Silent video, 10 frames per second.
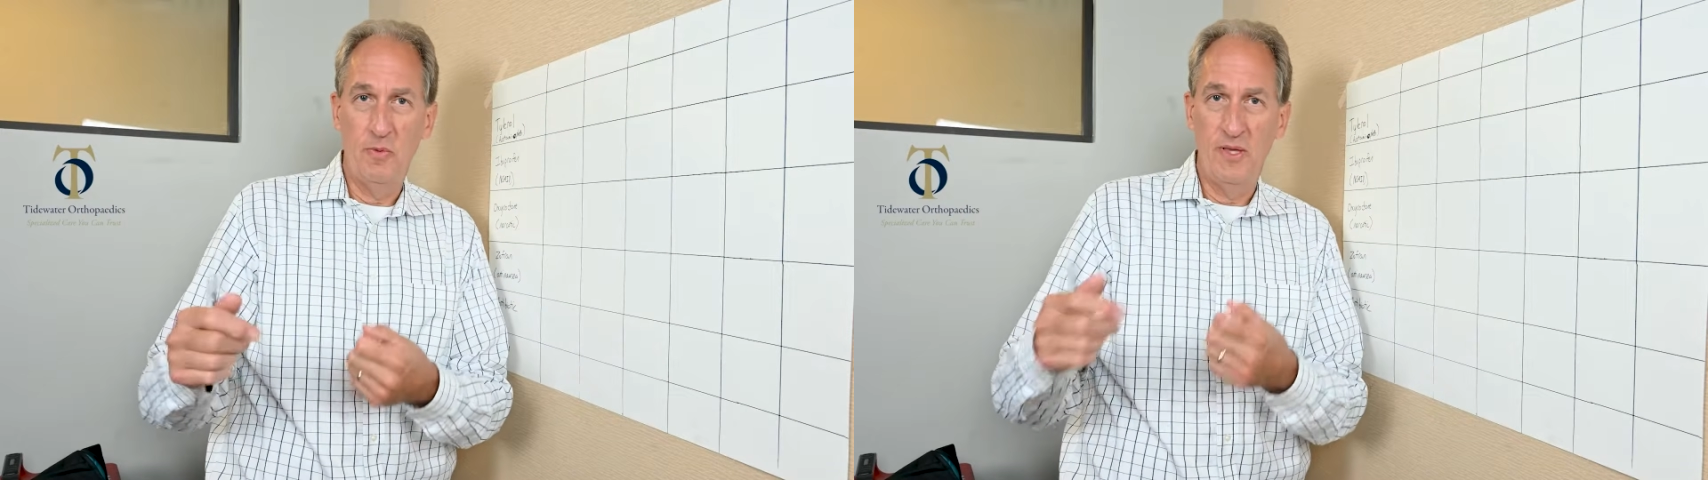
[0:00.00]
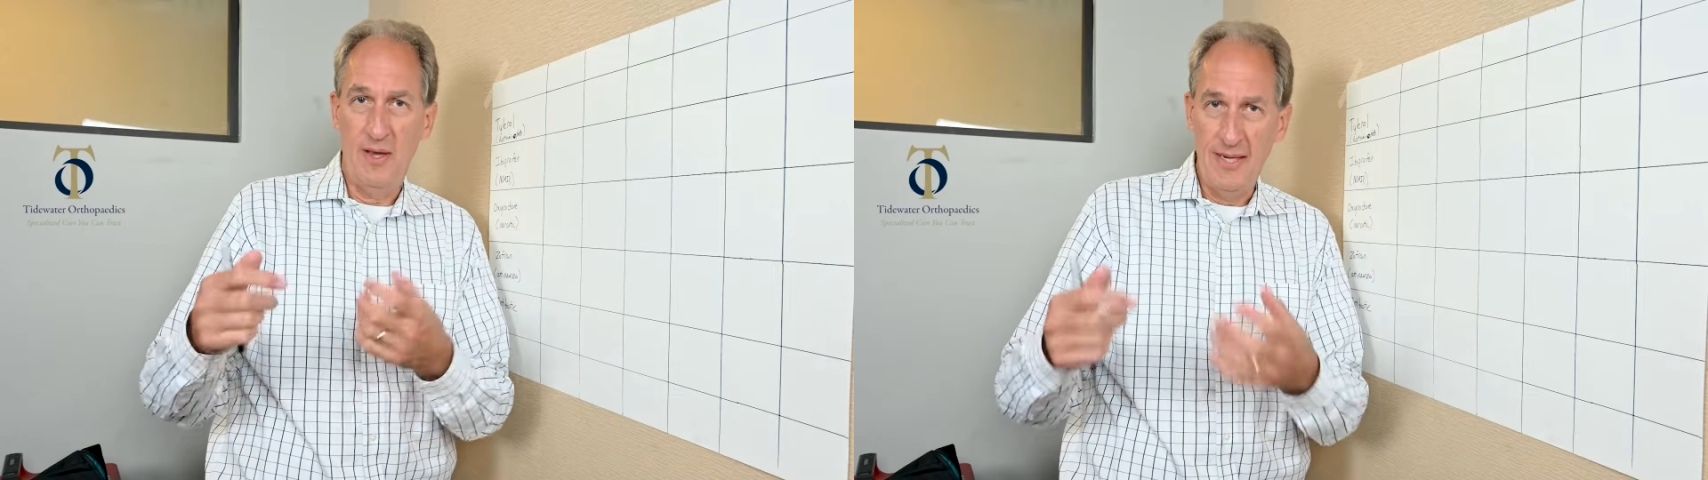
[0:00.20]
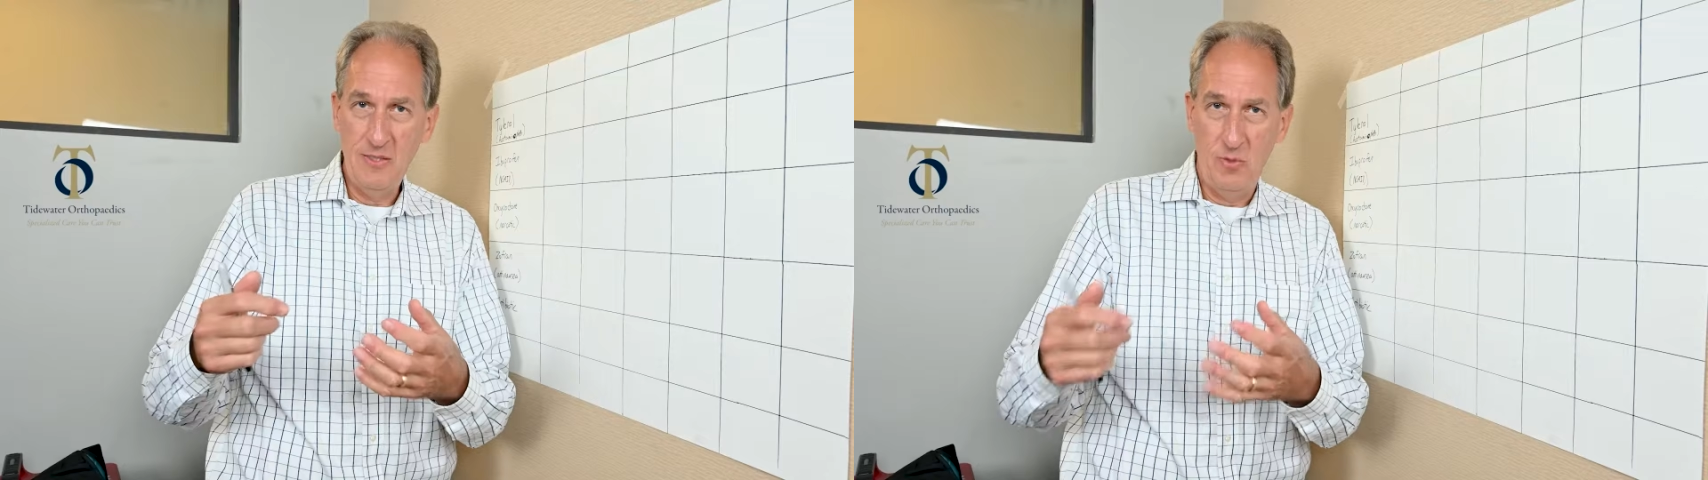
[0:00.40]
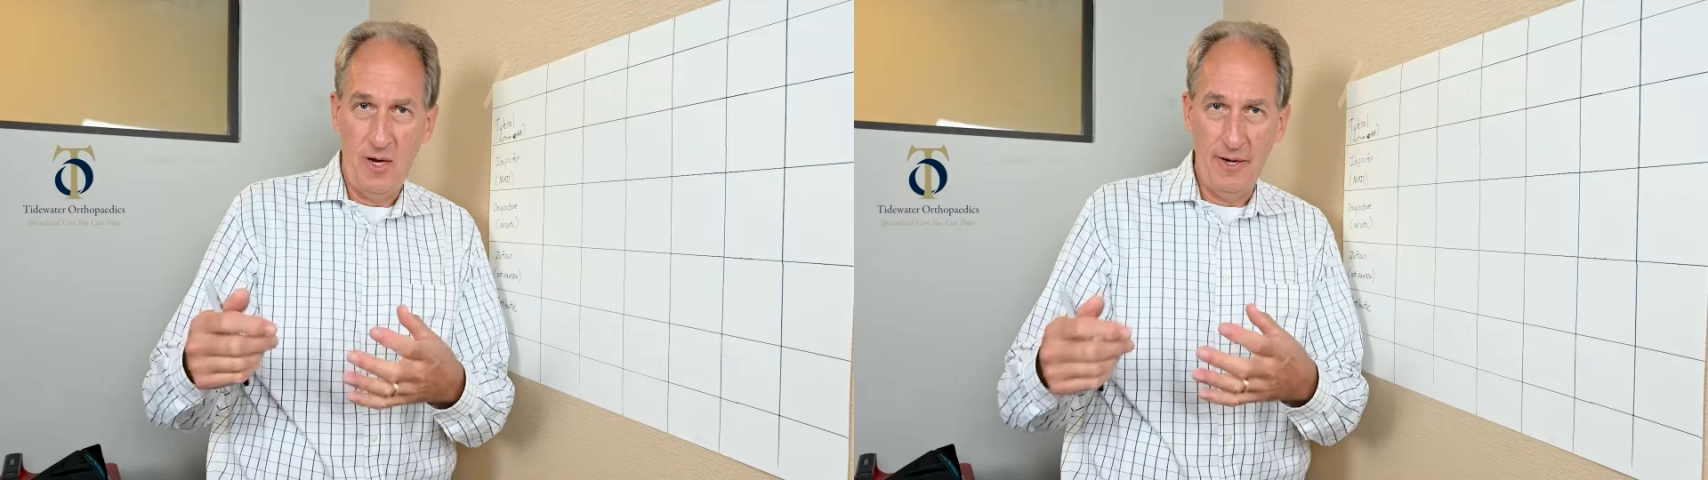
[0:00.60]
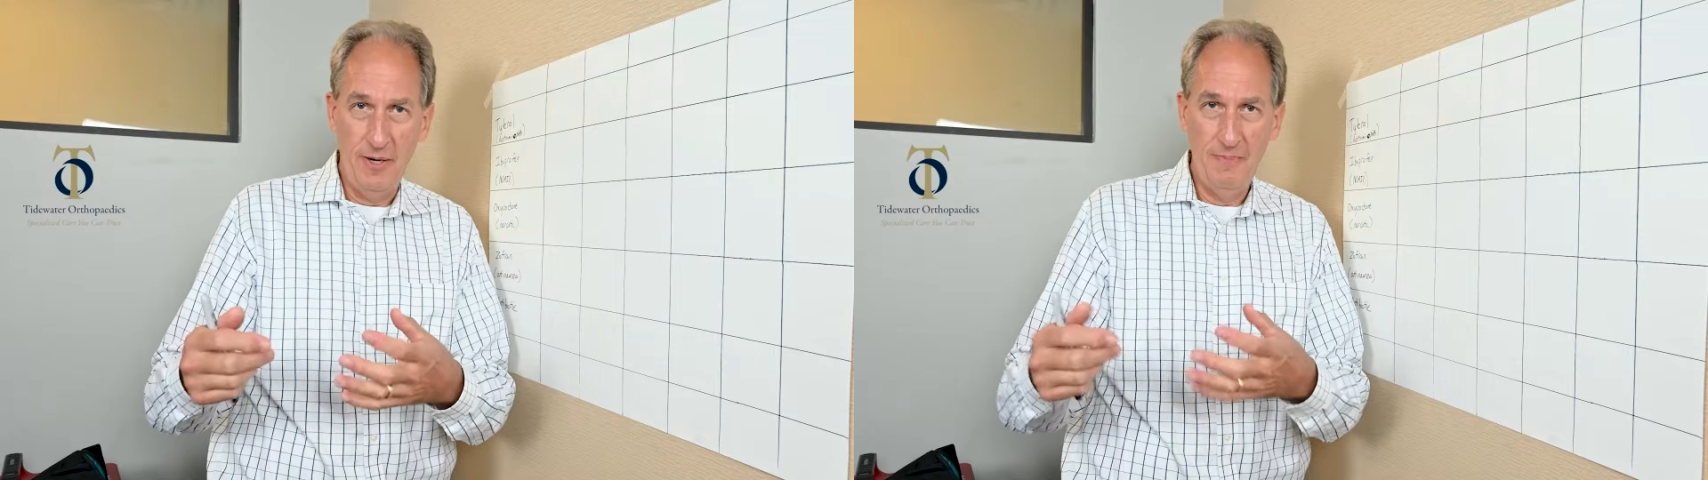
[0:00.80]
with ice
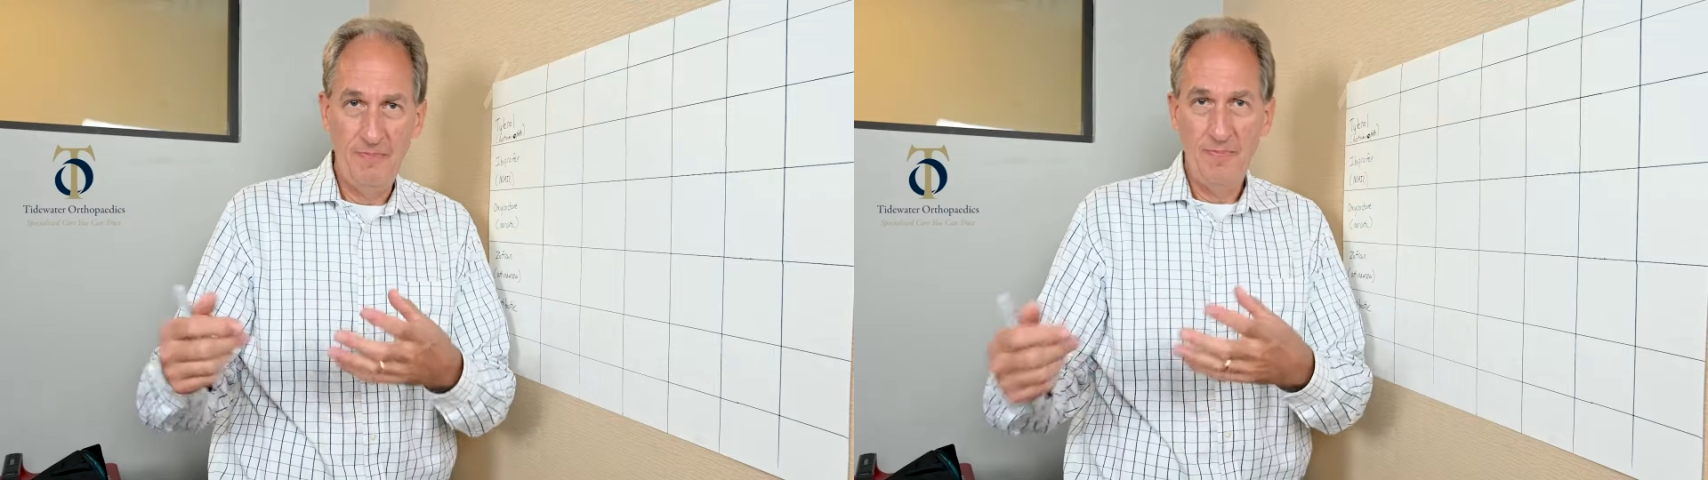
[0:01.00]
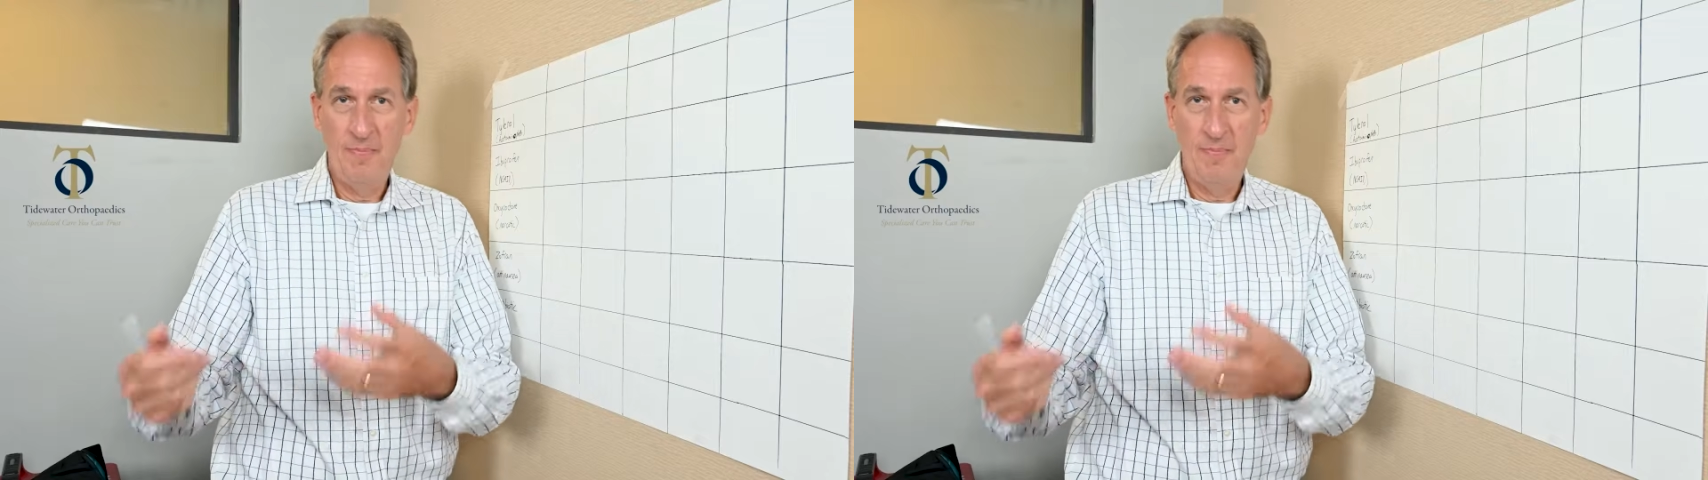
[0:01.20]
water.